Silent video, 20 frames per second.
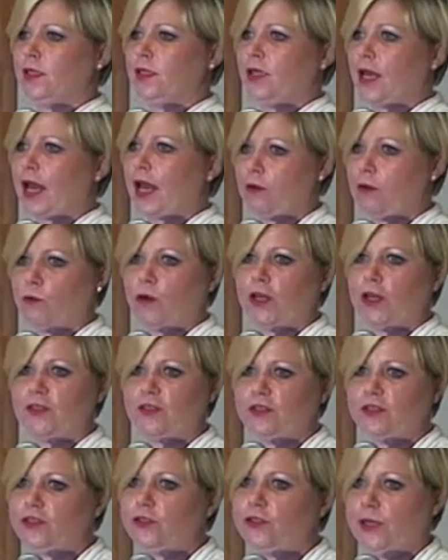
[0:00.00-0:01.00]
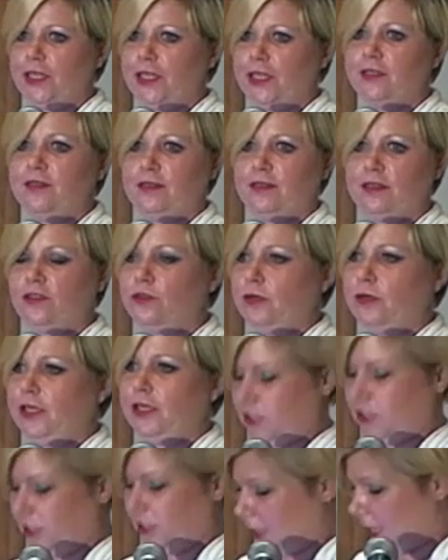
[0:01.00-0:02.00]
and what to do in a
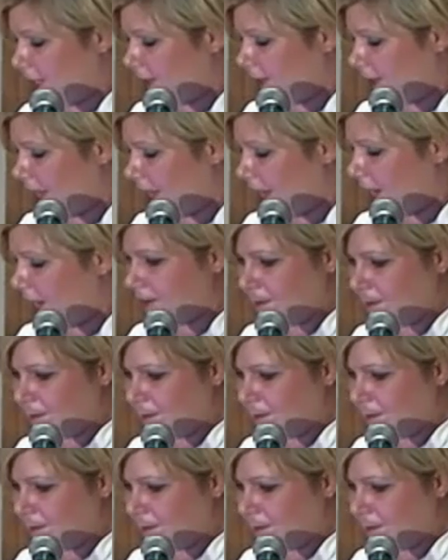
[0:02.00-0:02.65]
situation like that,